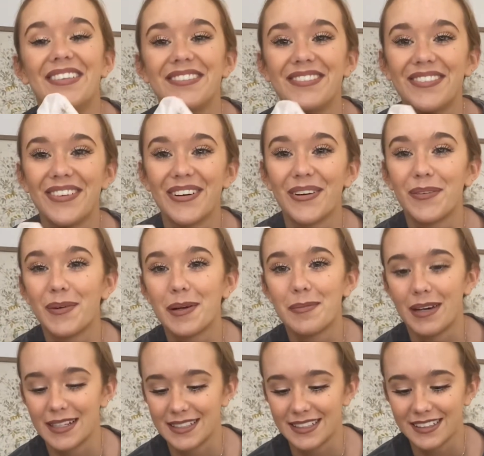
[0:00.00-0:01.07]
for one of
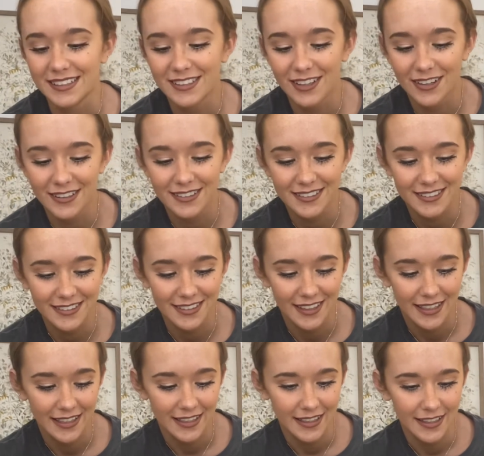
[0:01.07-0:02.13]
my TikToks.
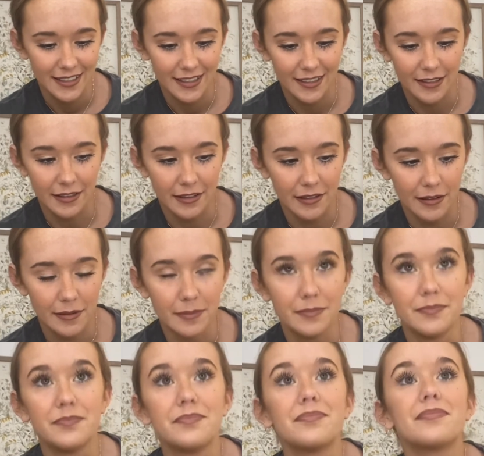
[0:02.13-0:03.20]
Um,
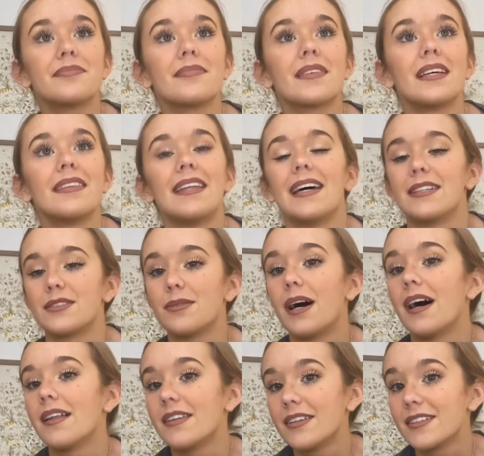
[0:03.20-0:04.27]
that's
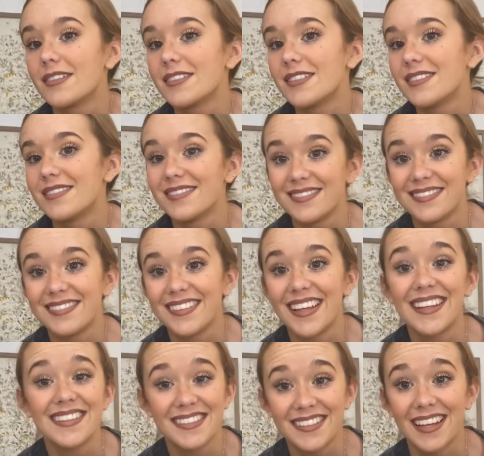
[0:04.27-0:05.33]
why it looks
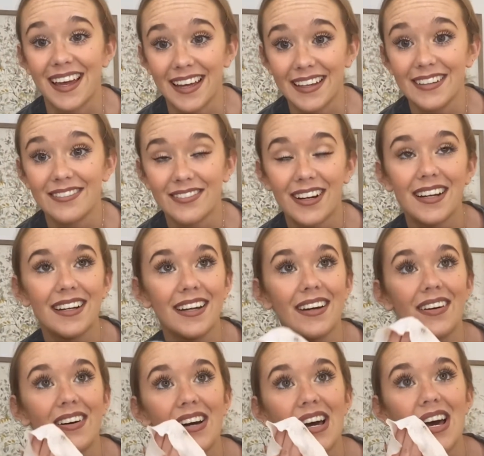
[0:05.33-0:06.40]
insane right now.
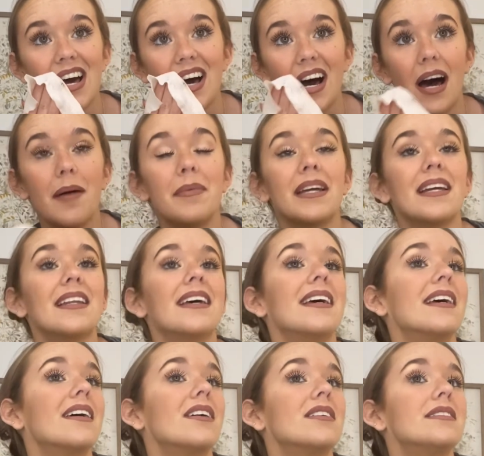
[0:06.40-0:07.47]
I mean,
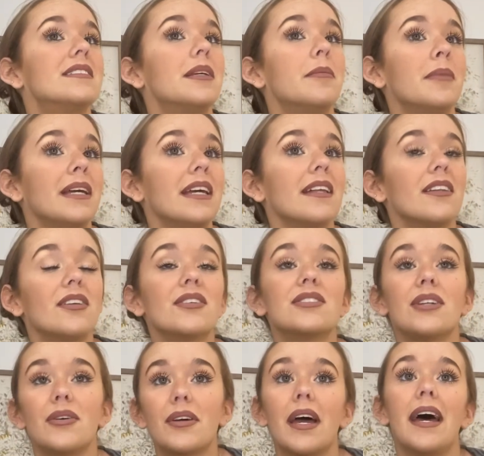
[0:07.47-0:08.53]
to me it looks
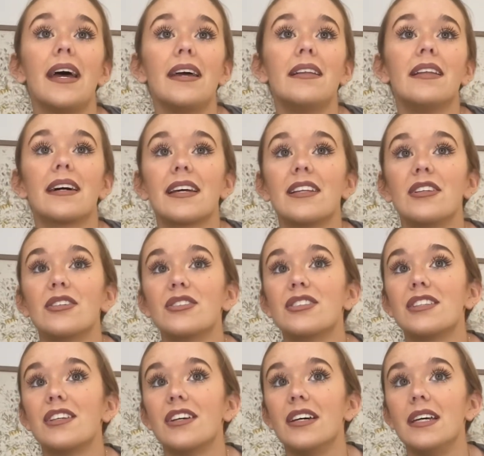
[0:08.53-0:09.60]
okay, like it looks
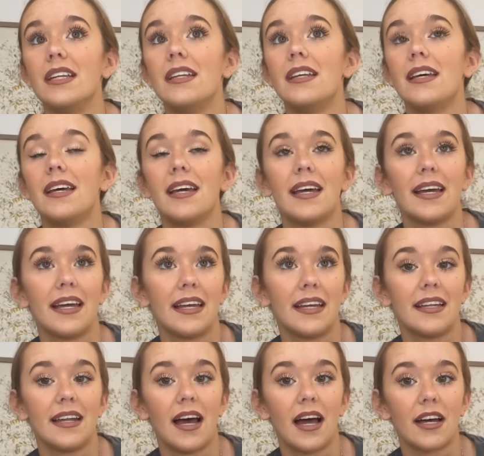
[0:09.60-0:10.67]
good,
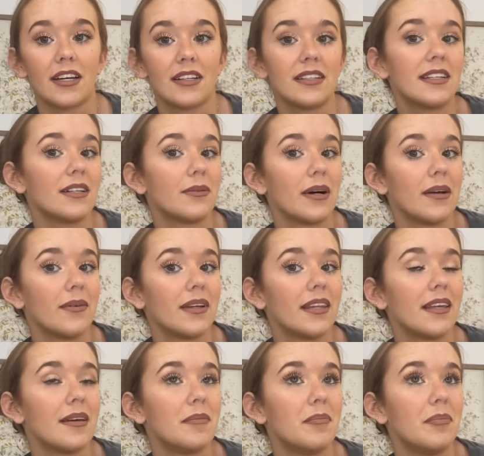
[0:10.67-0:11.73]
and I could get away with
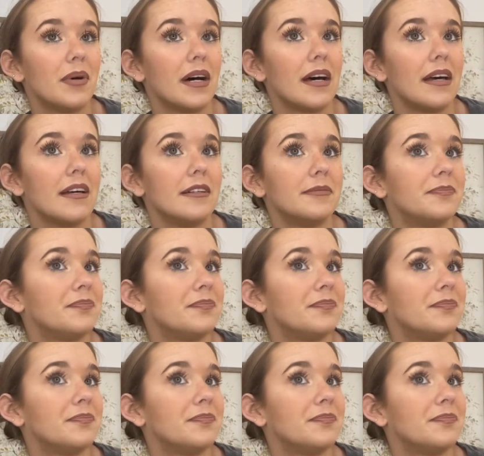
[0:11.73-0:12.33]
it, but